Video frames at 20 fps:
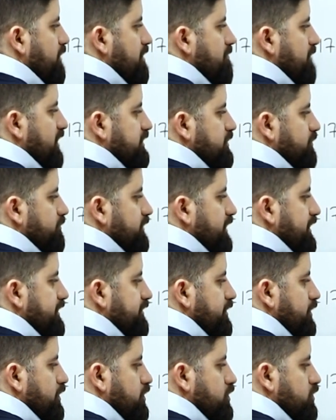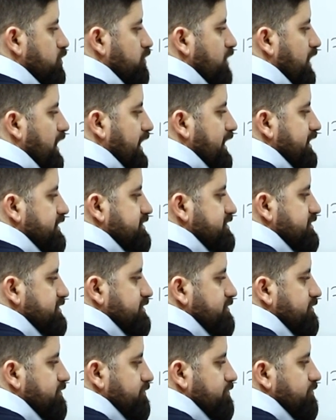by multiplying the
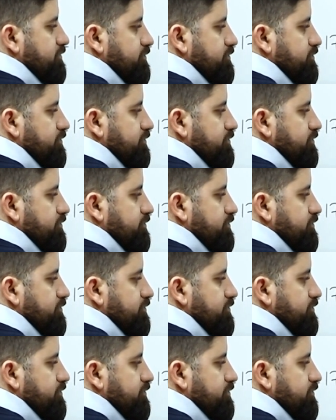qx,